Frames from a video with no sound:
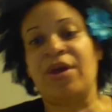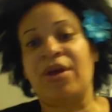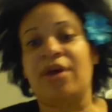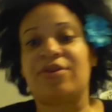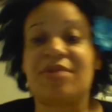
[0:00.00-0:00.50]

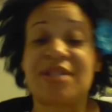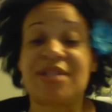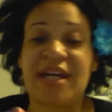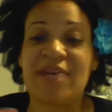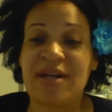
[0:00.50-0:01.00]
It's from the
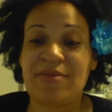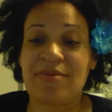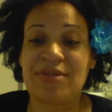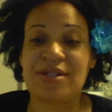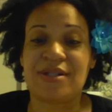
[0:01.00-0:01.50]
same
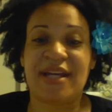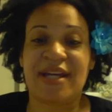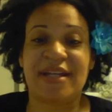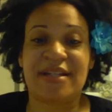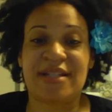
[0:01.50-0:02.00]
company, the
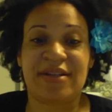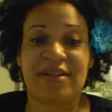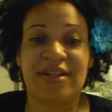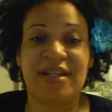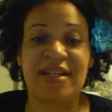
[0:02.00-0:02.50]

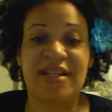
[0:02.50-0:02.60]
Sanlinky